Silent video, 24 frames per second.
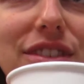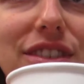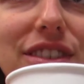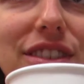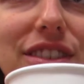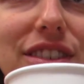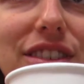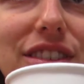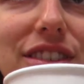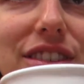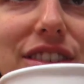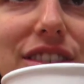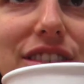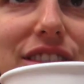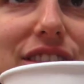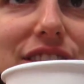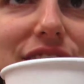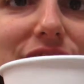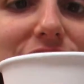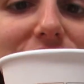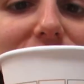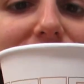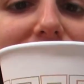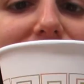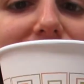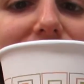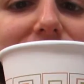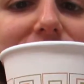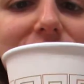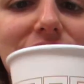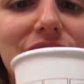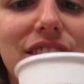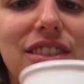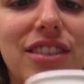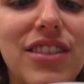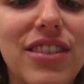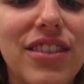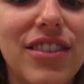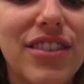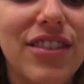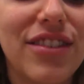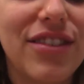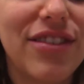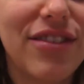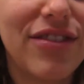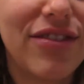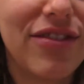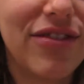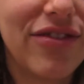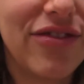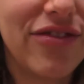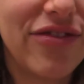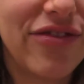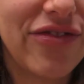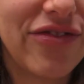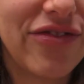There's not, yeah, that's about a cup, so take half